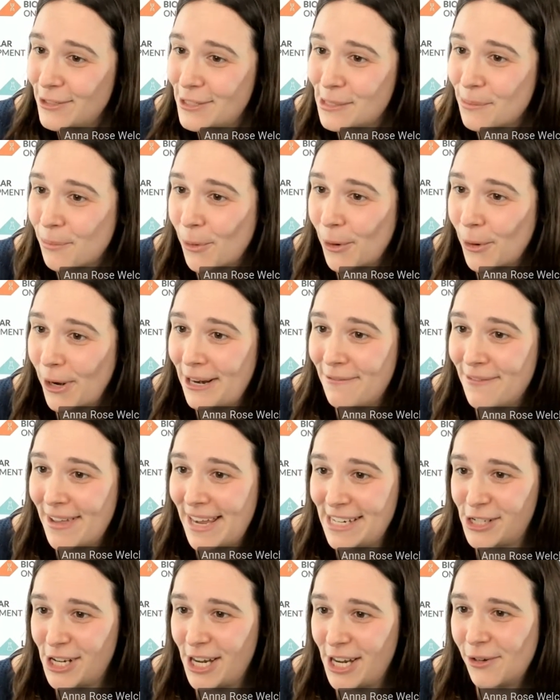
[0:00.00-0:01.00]
some more
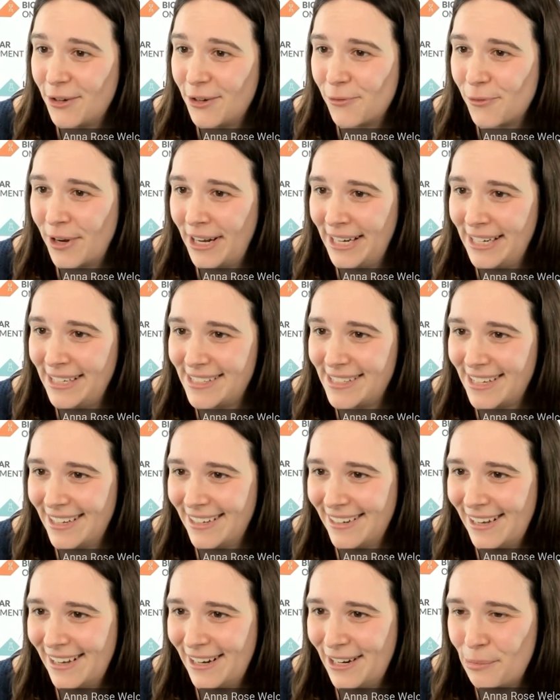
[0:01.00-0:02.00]
innovation, right?
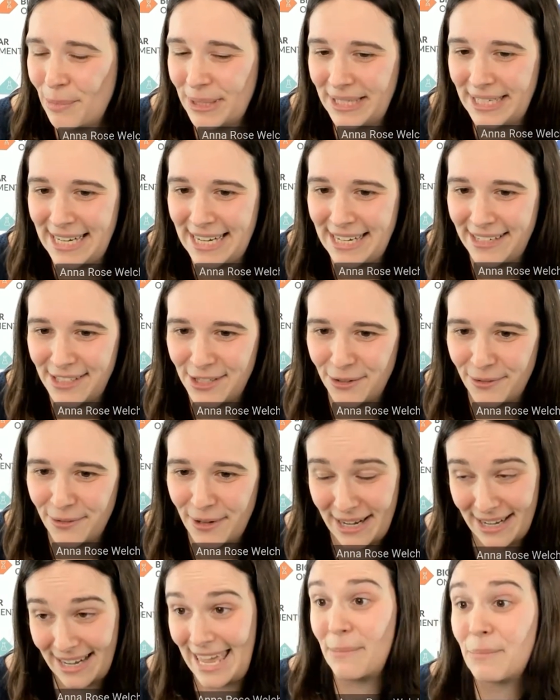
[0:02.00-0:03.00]
And an ability to,
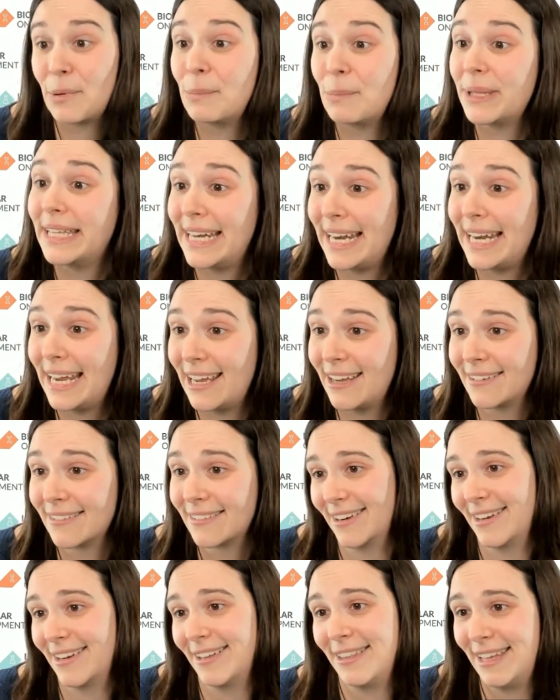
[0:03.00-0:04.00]
capability,
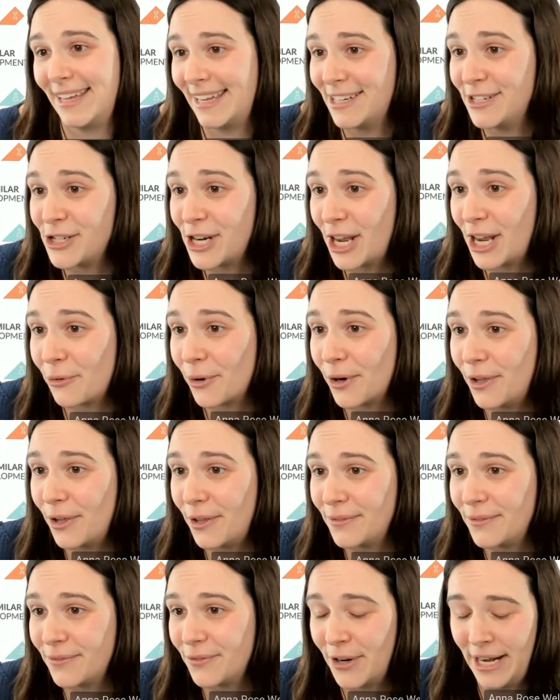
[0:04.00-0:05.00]
I think in general,
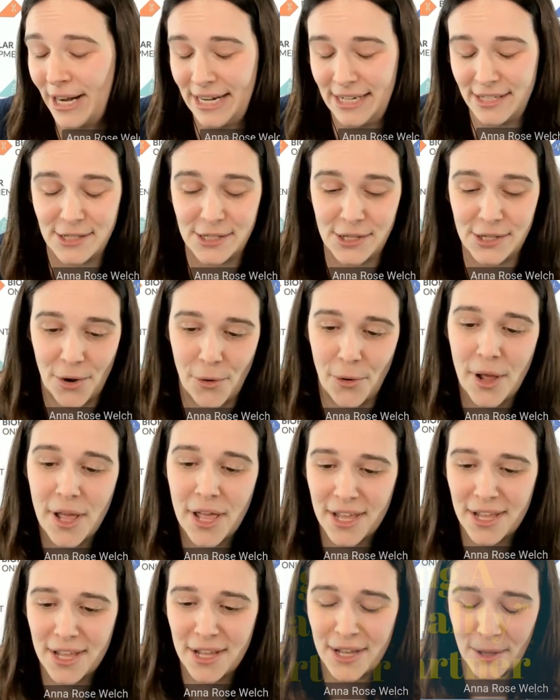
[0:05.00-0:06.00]
right? So
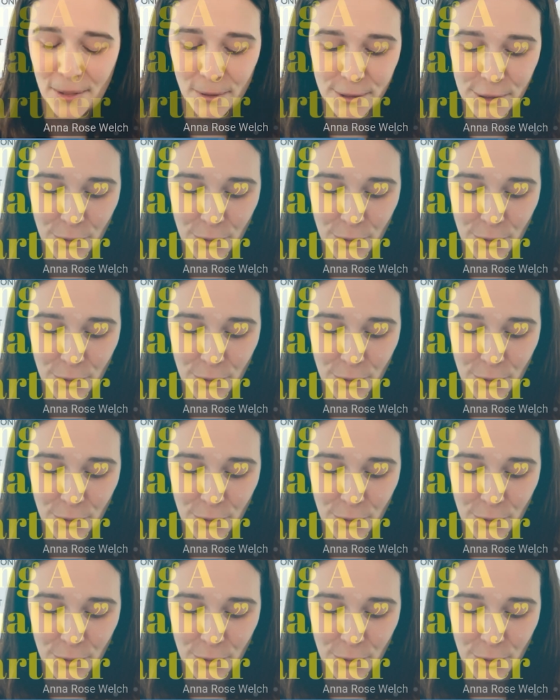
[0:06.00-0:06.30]
those are